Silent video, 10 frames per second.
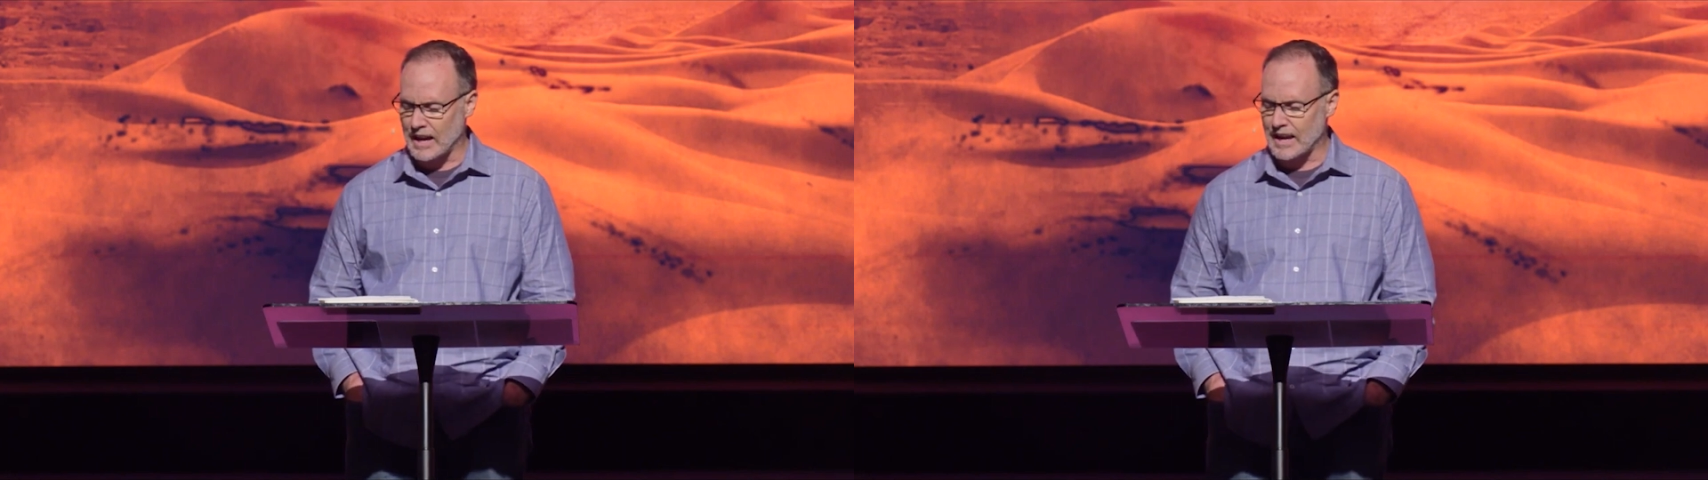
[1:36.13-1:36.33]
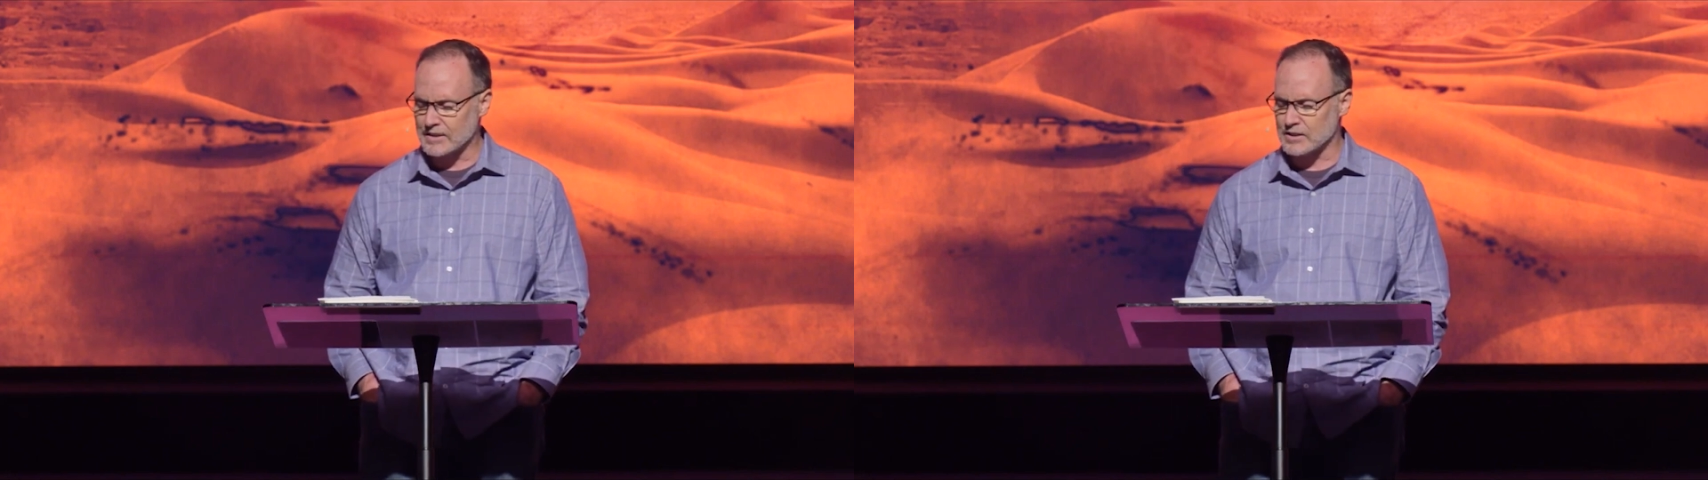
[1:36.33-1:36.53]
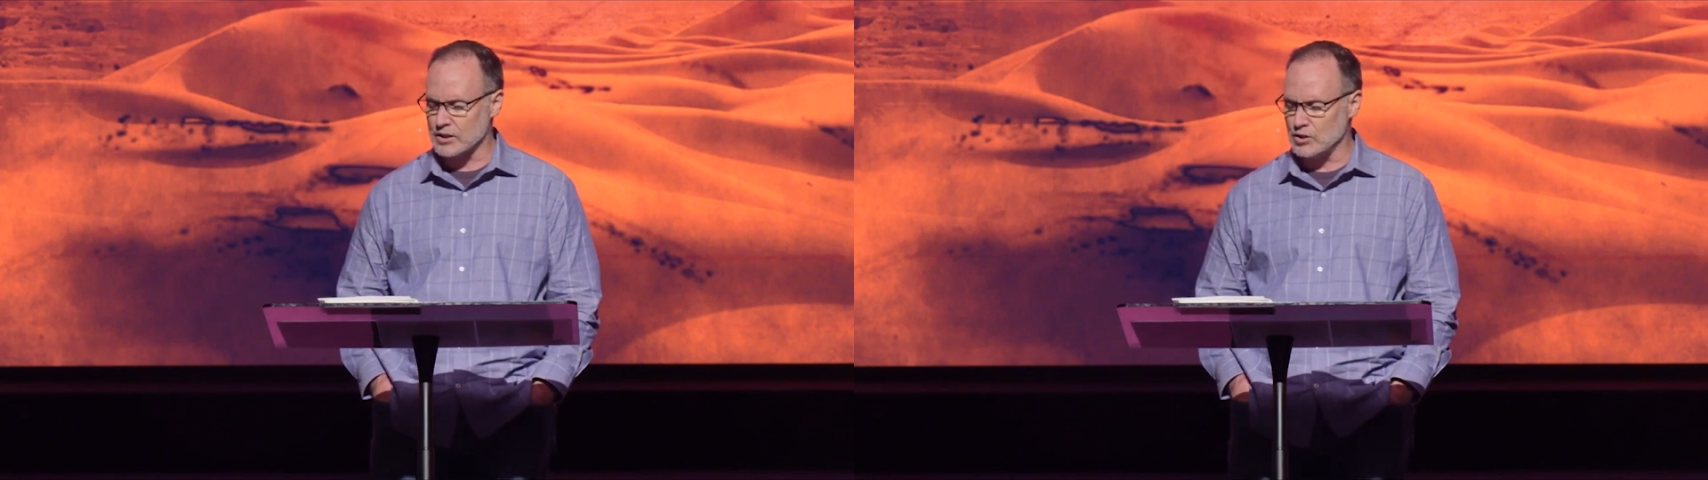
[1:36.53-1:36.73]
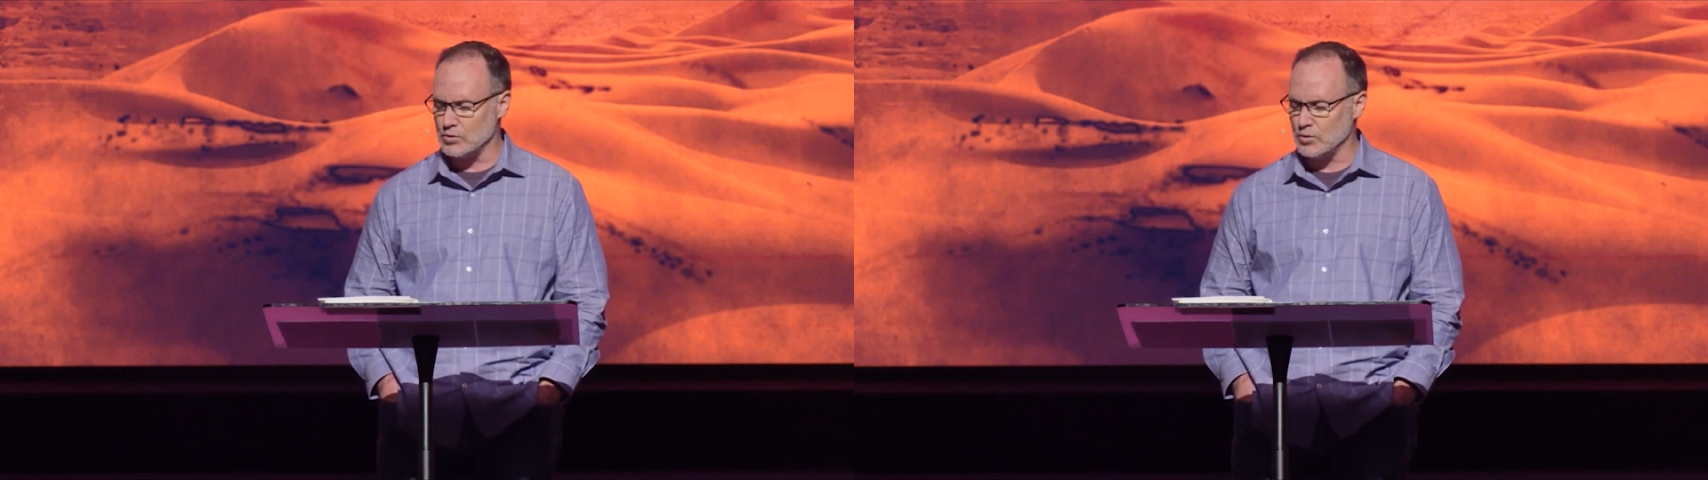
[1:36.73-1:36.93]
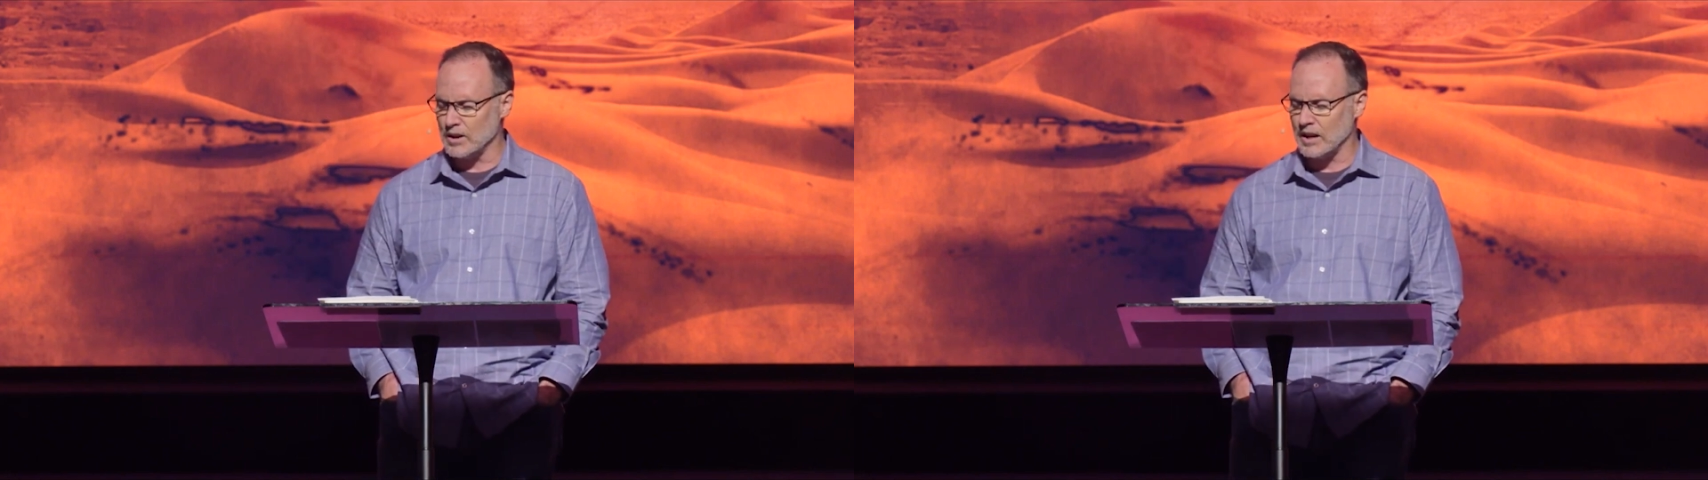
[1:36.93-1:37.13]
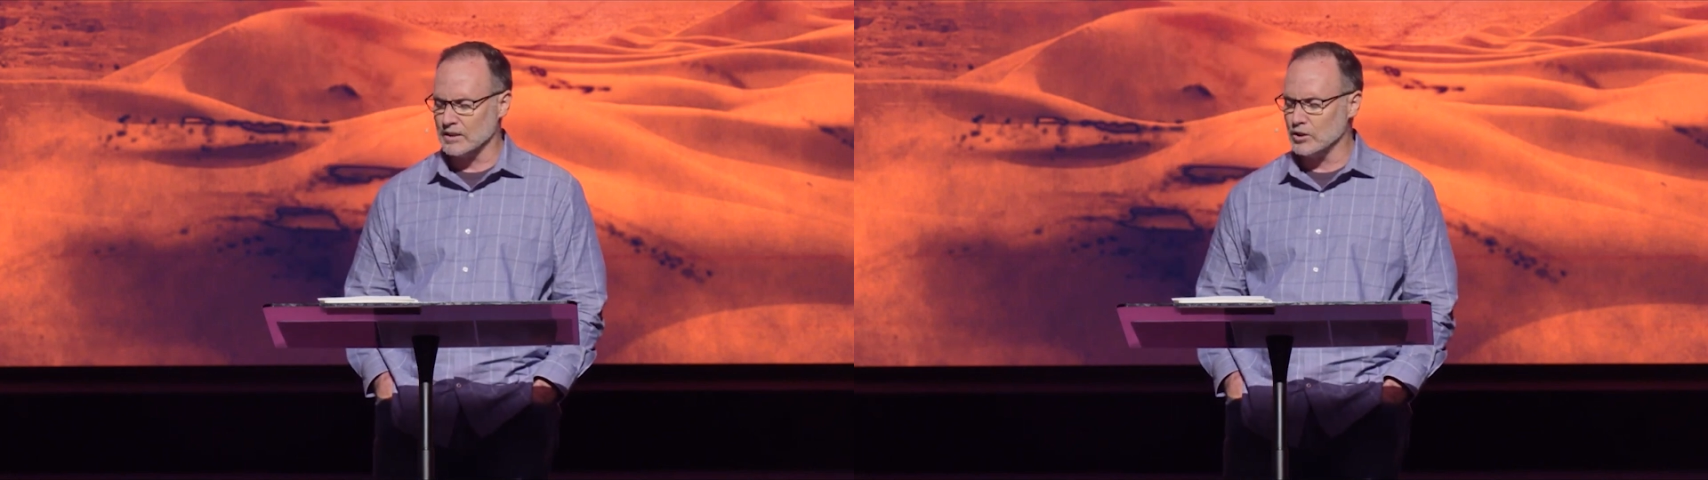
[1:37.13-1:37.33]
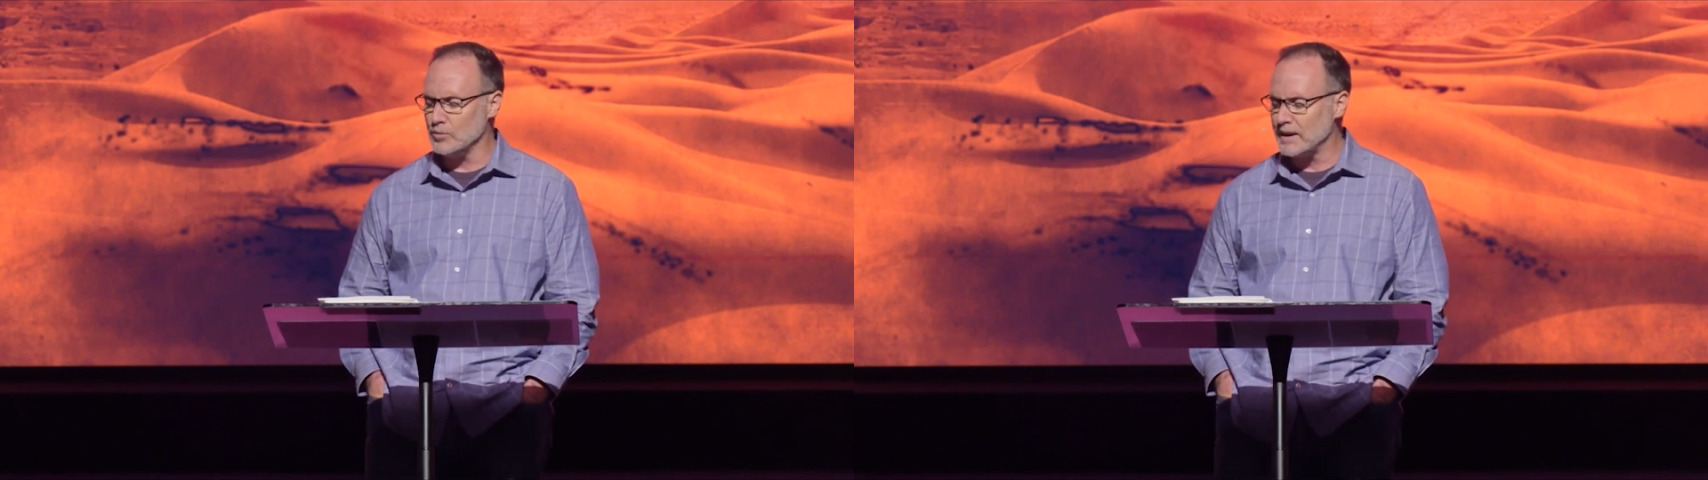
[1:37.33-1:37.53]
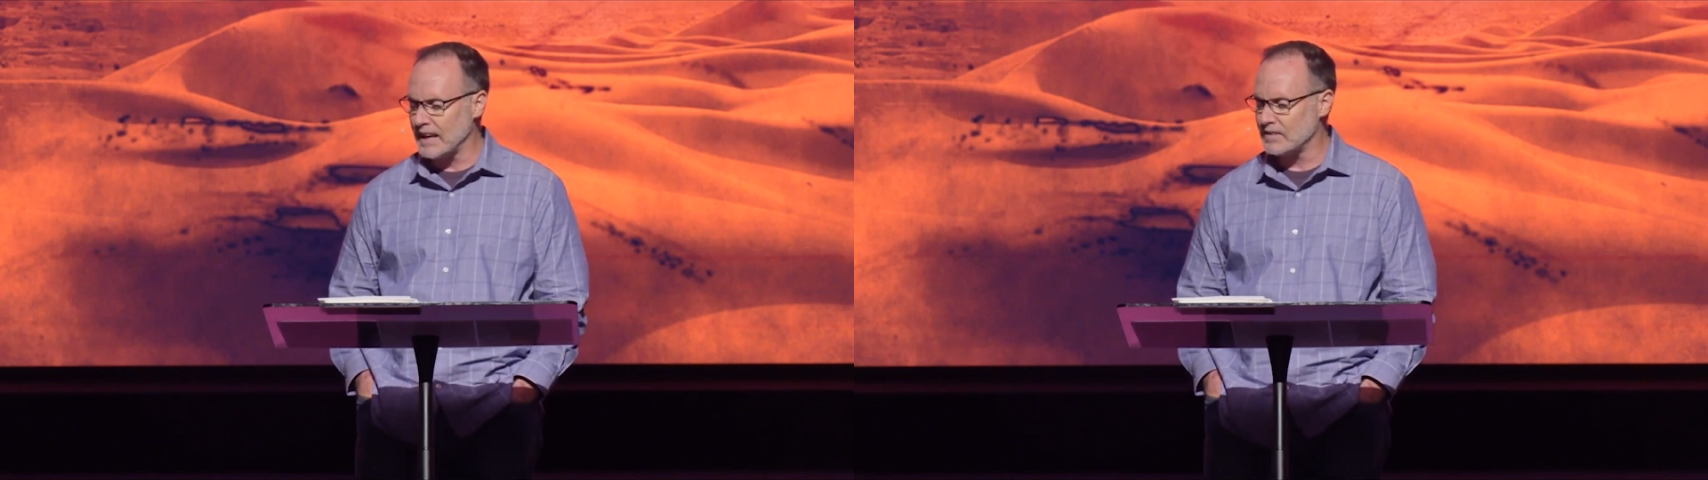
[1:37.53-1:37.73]
I ask that you
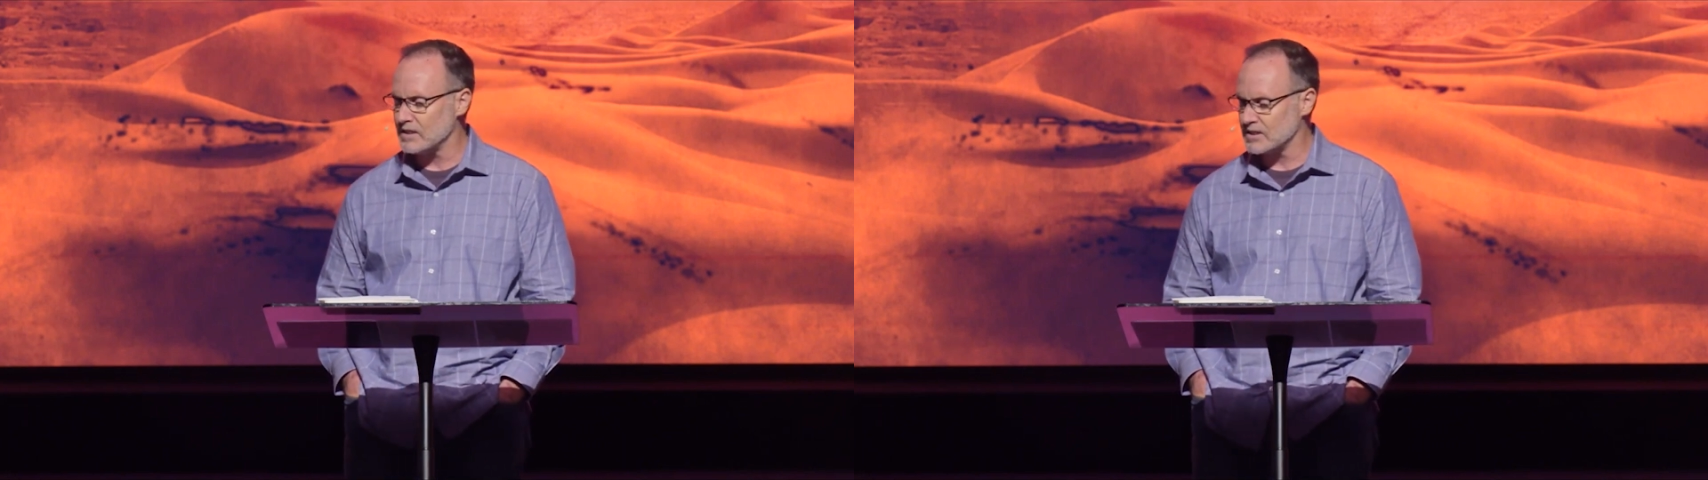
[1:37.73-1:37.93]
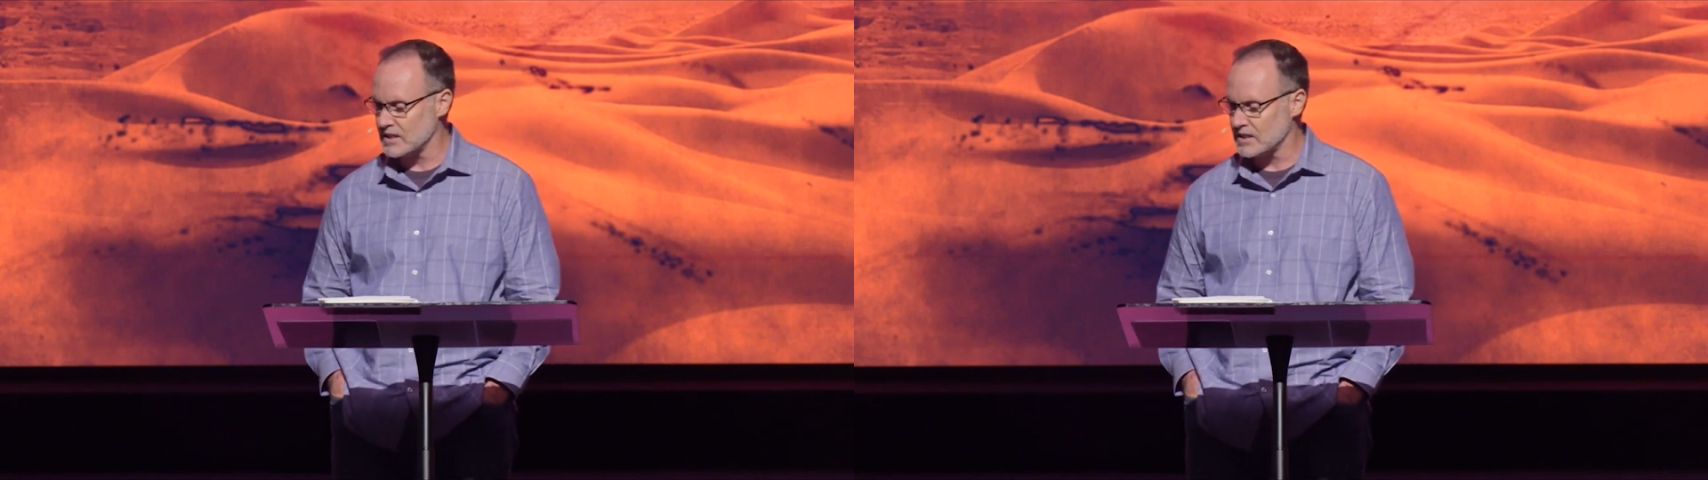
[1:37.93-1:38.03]
illuminate this